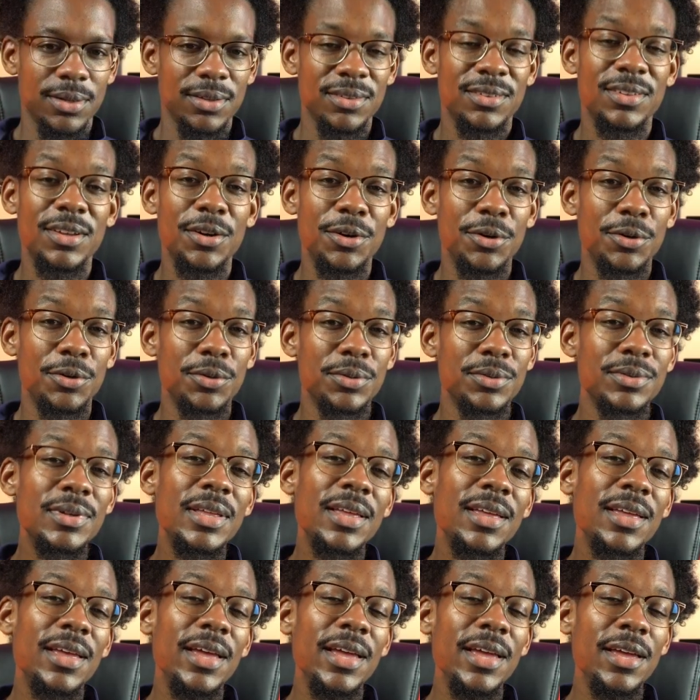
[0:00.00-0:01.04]
So
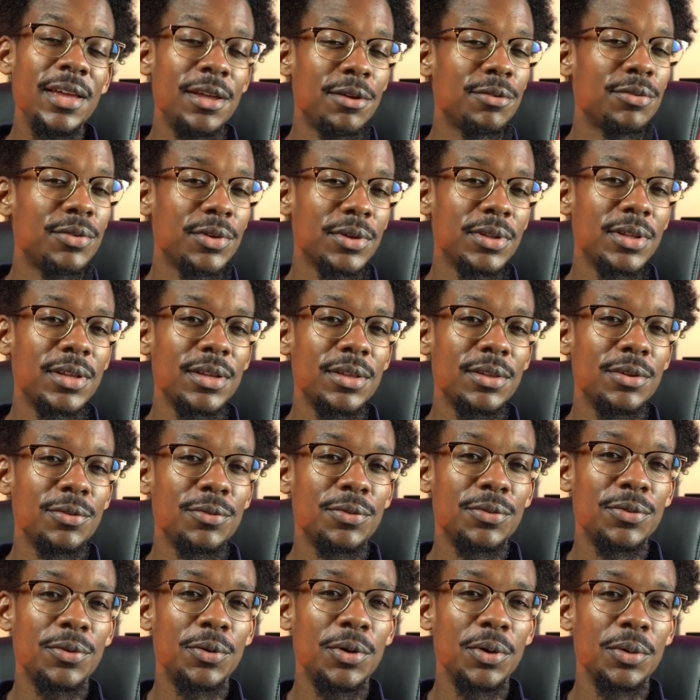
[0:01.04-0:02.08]
if you're looking
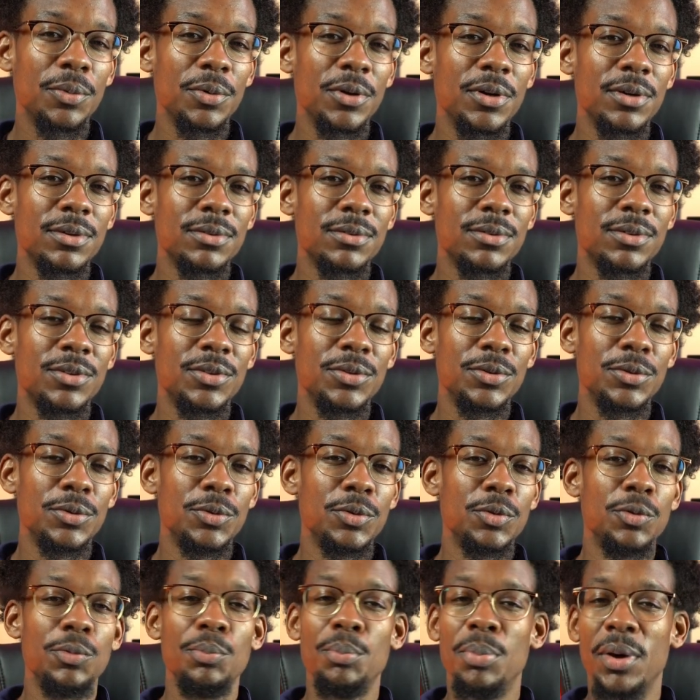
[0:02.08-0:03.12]
forward
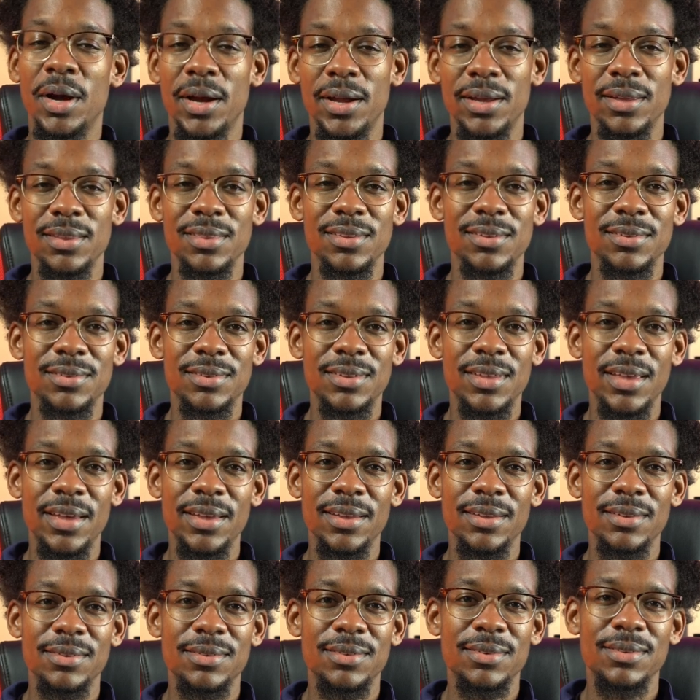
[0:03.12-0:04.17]
to buying this
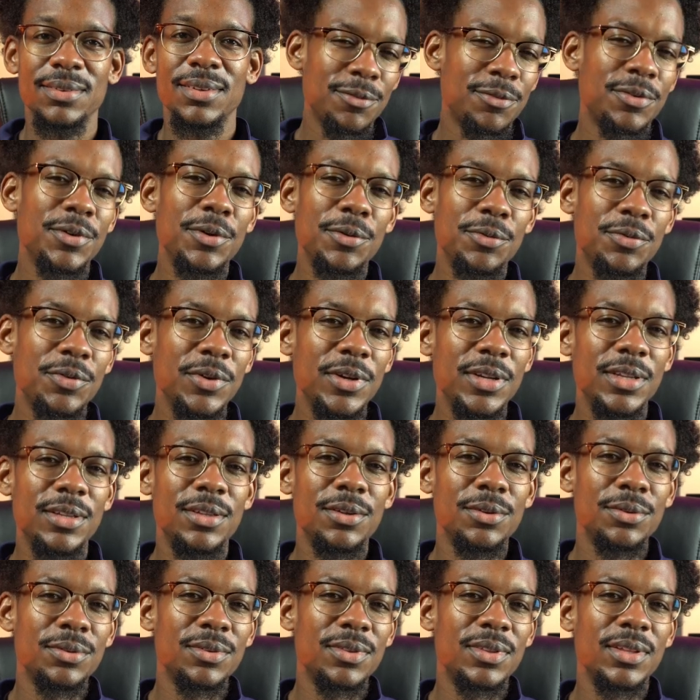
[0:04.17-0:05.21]
case, feel free to
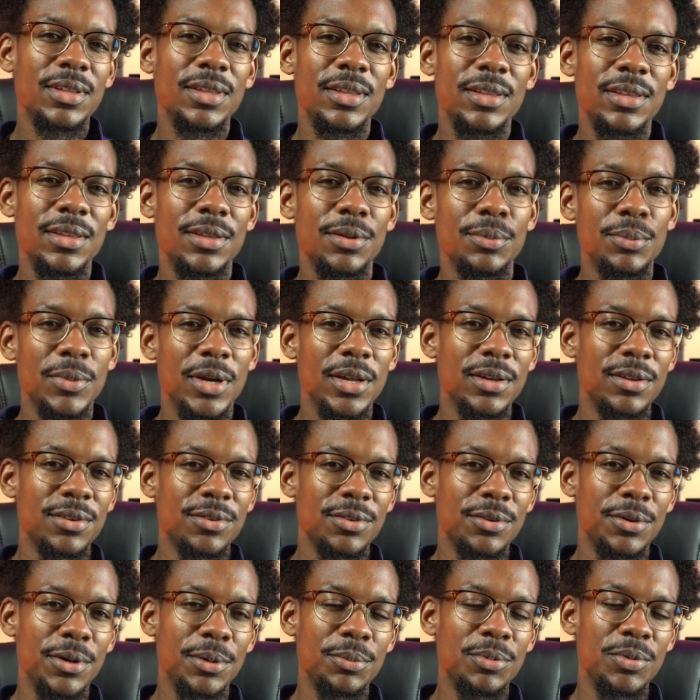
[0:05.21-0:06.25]
use the link in my
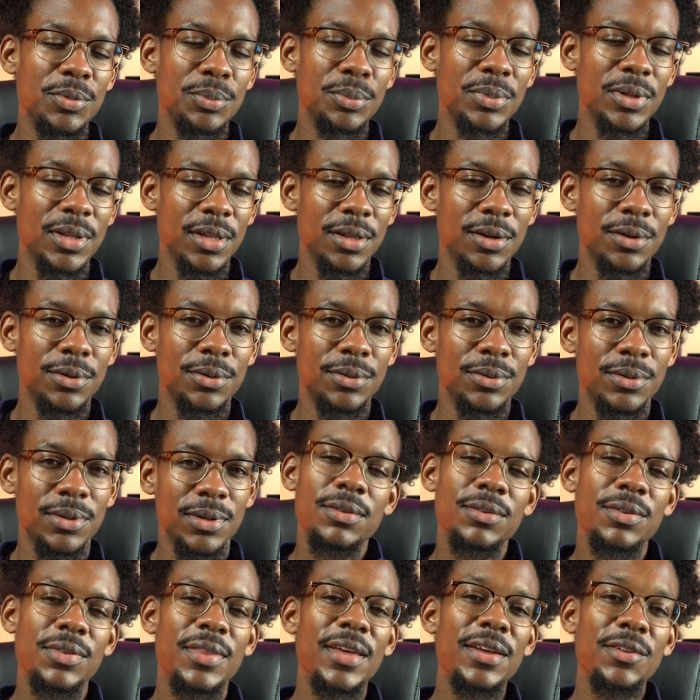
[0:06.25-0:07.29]
description below.
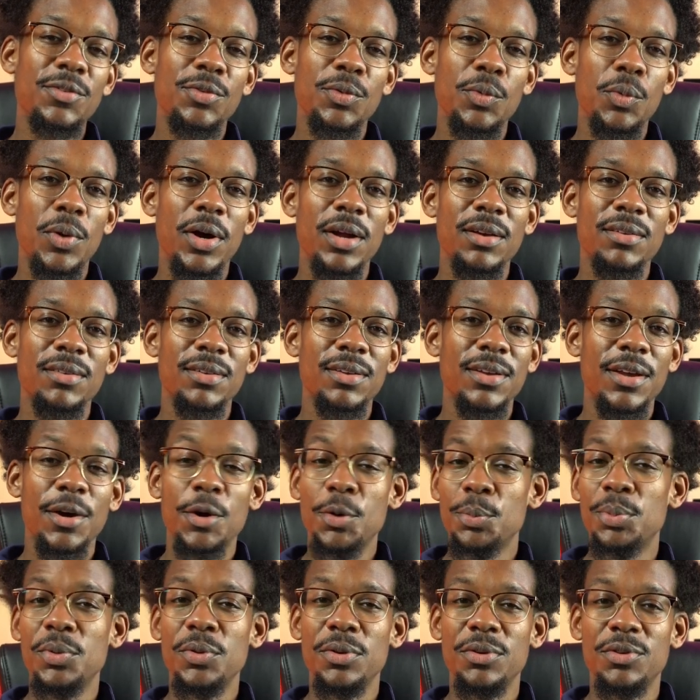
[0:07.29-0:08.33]
So thanks for watching. I
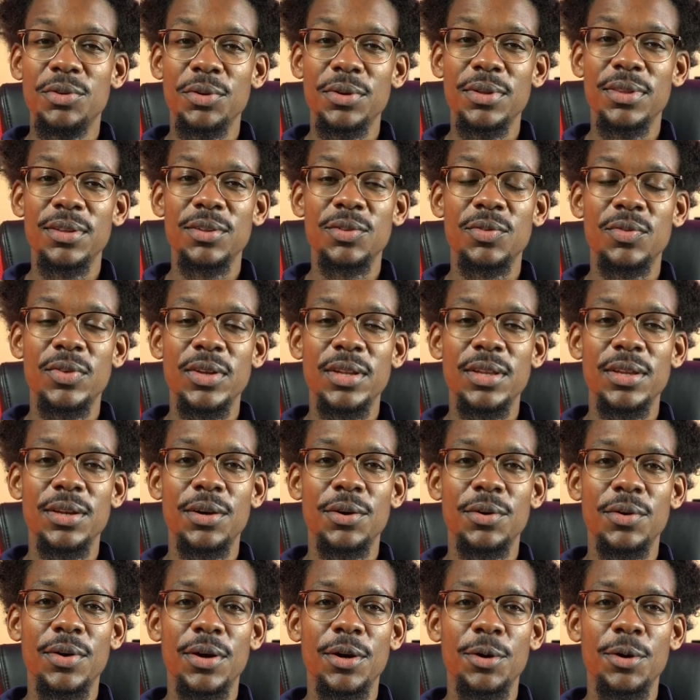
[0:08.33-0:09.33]
hope you enjoyed this video.